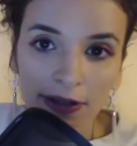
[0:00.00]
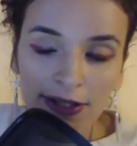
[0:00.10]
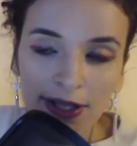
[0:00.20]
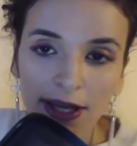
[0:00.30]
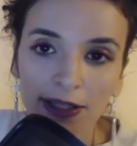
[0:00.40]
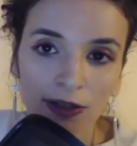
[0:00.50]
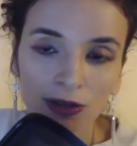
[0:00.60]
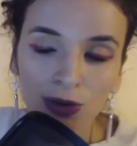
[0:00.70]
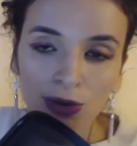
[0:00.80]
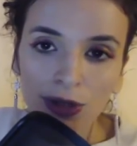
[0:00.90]
sign, in
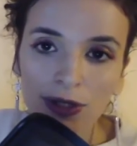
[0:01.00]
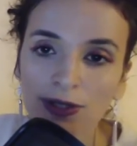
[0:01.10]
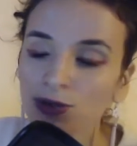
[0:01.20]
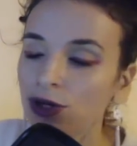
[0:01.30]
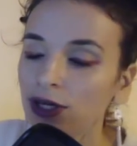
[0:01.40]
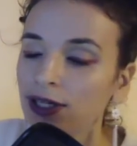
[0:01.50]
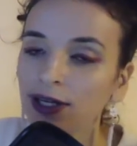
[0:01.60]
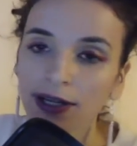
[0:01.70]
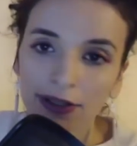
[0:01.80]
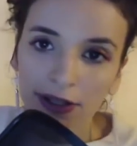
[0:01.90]
Taurus, or in
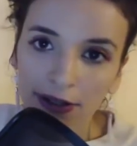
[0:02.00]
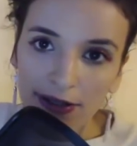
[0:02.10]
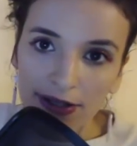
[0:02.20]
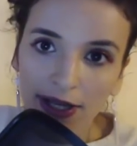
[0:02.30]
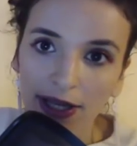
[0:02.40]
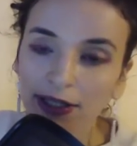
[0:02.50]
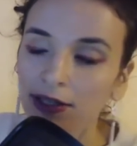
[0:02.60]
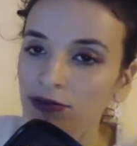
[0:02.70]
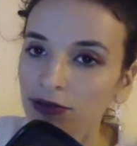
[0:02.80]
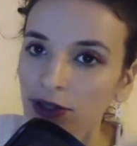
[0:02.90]
another Earth sign
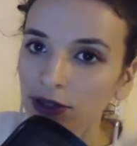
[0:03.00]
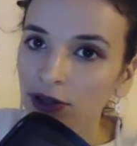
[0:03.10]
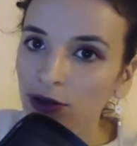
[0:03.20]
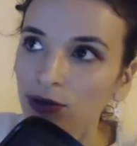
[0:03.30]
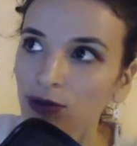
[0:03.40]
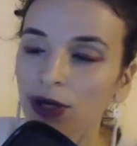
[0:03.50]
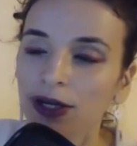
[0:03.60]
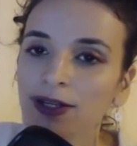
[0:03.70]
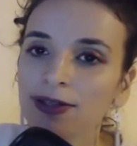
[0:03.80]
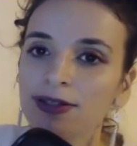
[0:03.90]
in Virgo, where
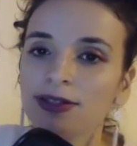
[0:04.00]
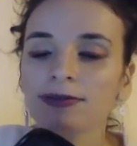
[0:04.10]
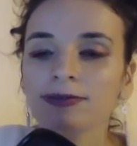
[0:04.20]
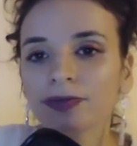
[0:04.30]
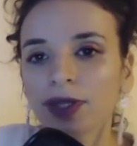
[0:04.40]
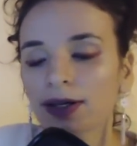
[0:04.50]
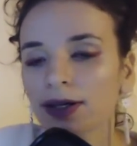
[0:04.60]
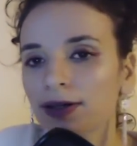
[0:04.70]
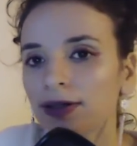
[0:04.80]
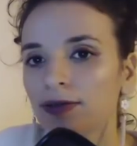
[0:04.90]
it's
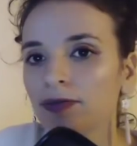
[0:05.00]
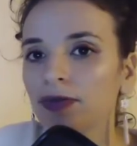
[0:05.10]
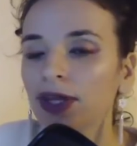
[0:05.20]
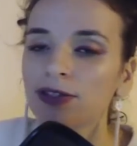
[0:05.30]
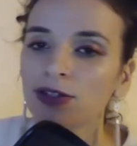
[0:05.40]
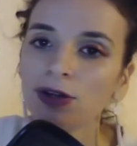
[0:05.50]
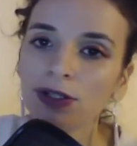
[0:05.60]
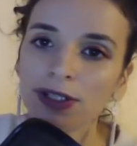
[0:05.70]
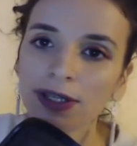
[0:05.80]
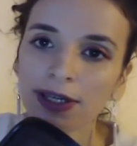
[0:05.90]

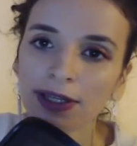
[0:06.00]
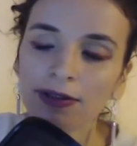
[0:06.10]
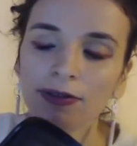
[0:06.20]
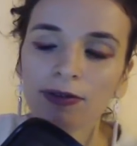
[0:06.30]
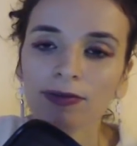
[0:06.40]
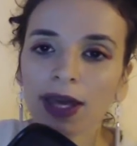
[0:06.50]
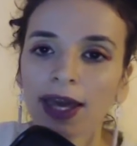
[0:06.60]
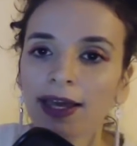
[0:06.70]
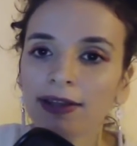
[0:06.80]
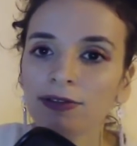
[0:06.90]
exalted
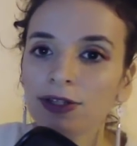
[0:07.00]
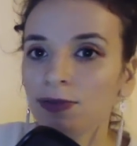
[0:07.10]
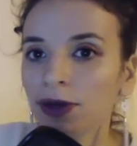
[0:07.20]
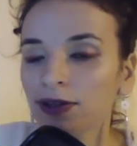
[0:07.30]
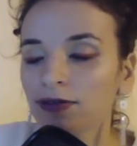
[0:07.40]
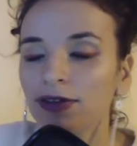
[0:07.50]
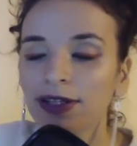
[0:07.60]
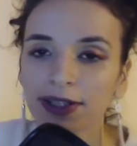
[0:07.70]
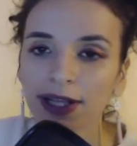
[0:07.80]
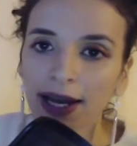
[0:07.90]
and
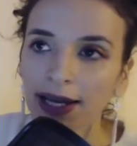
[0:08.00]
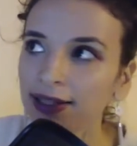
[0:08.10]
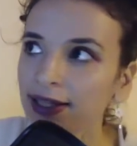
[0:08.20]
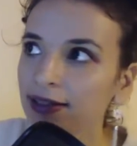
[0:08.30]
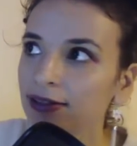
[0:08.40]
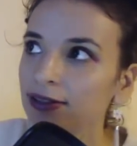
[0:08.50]
respectively delighted.